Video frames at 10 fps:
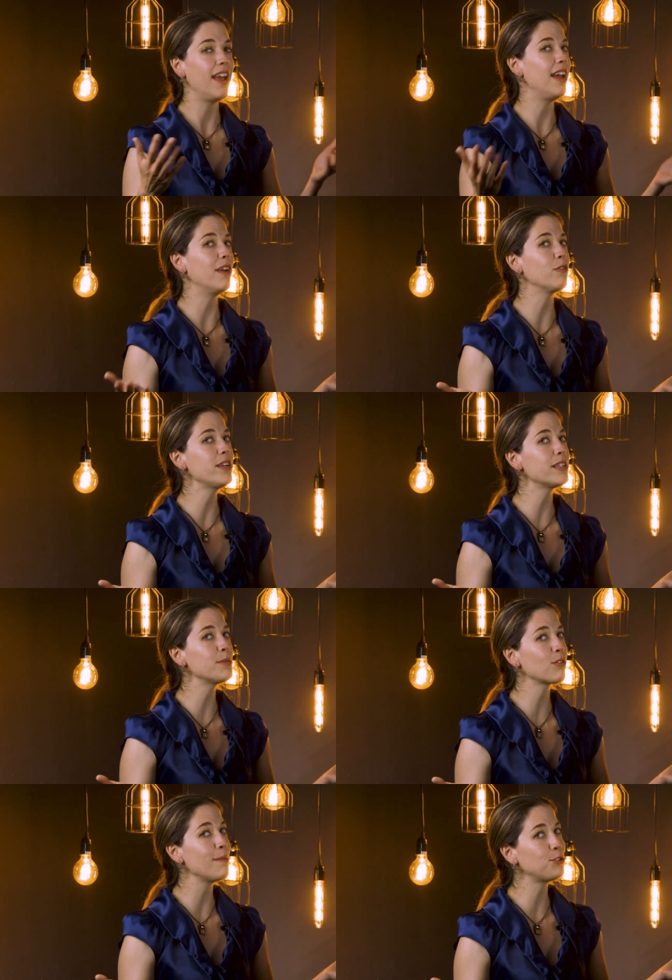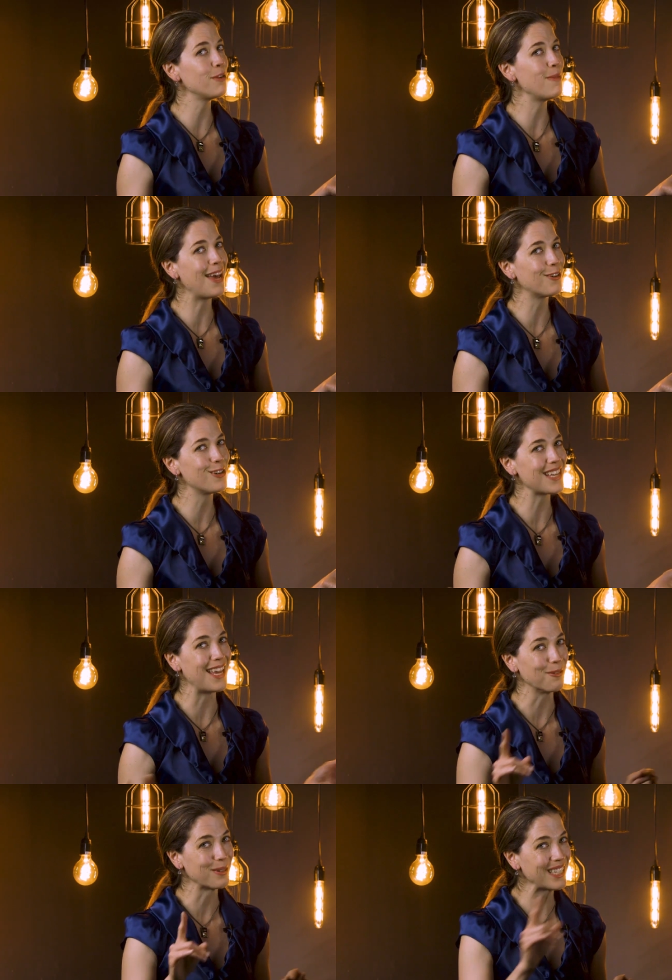Every subscription matters,
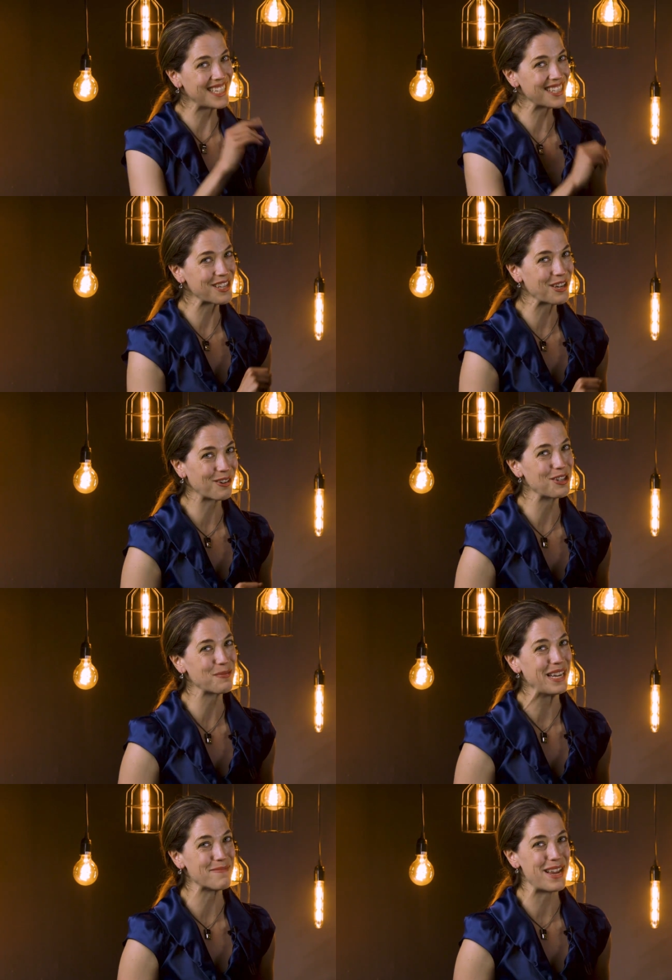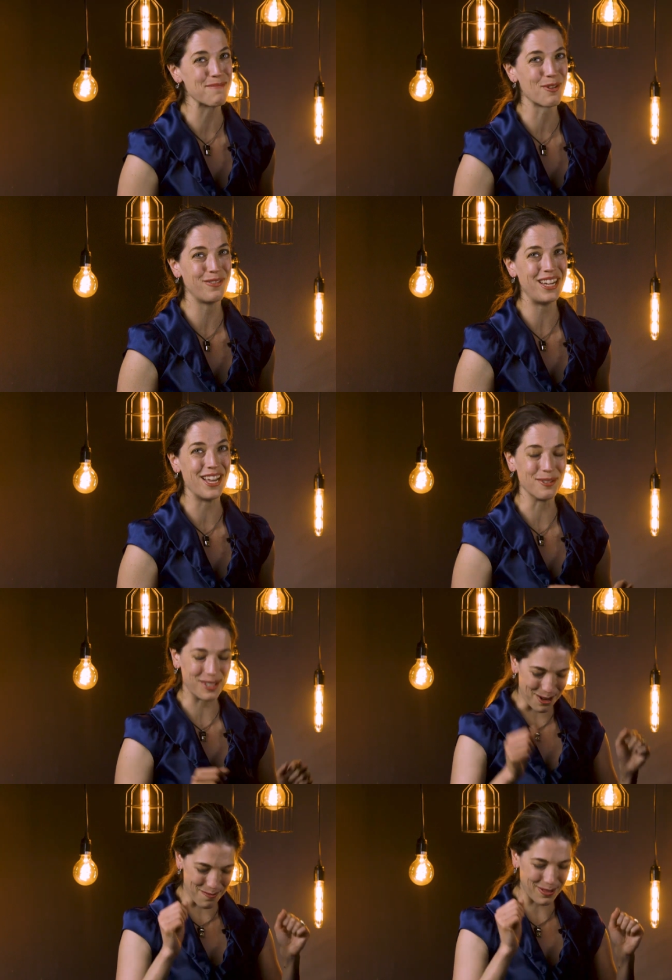and it really does encourage me to make more videos.
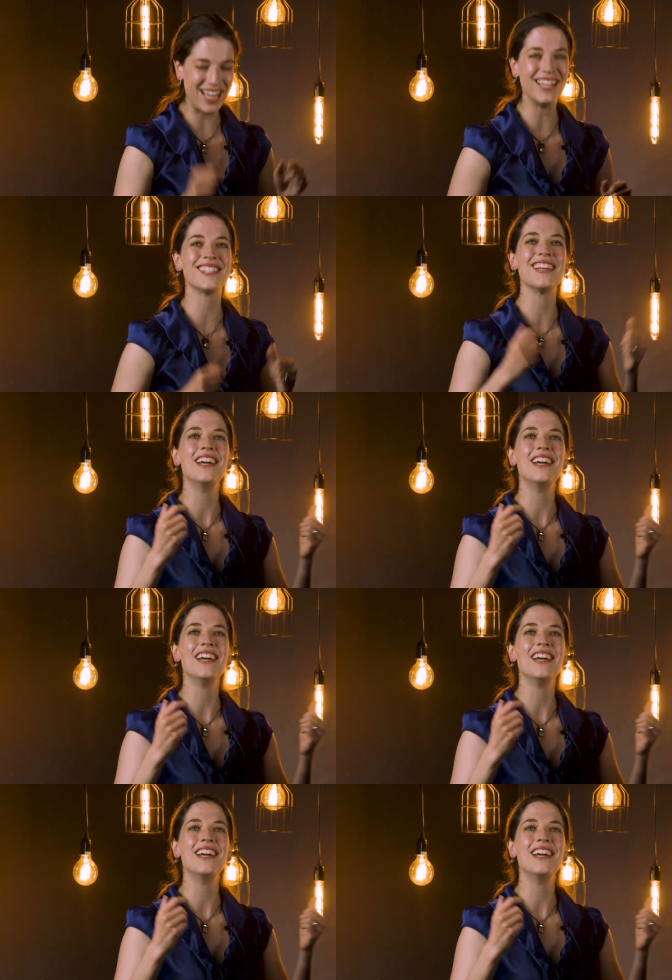So please